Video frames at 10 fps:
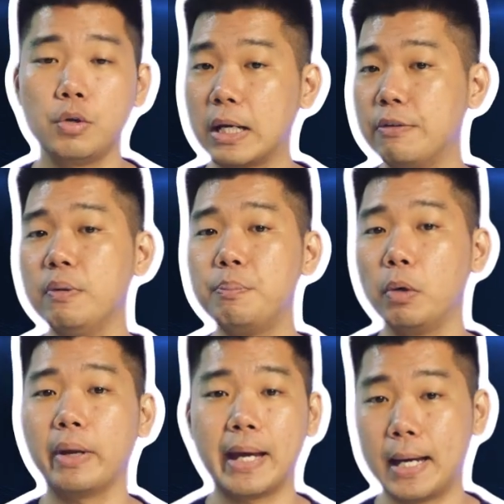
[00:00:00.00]
can even
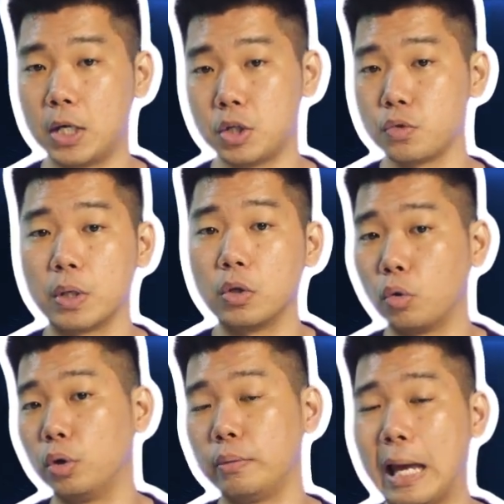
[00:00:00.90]
build AI agents with
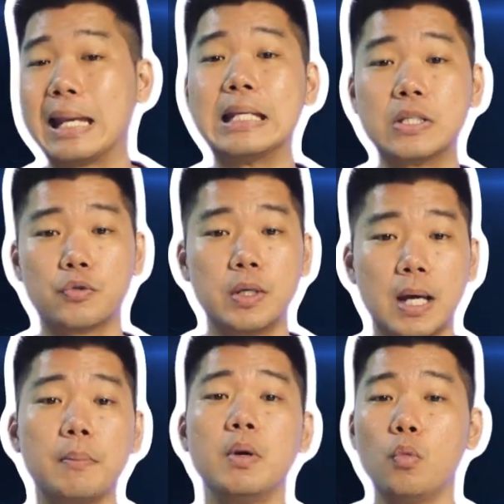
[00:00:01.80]
no-code and integrate
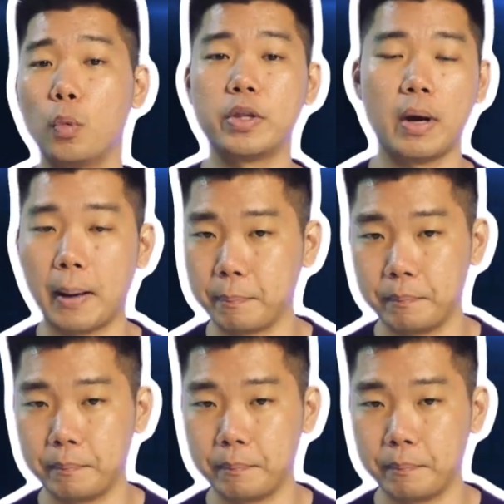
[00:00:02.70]
them with your app.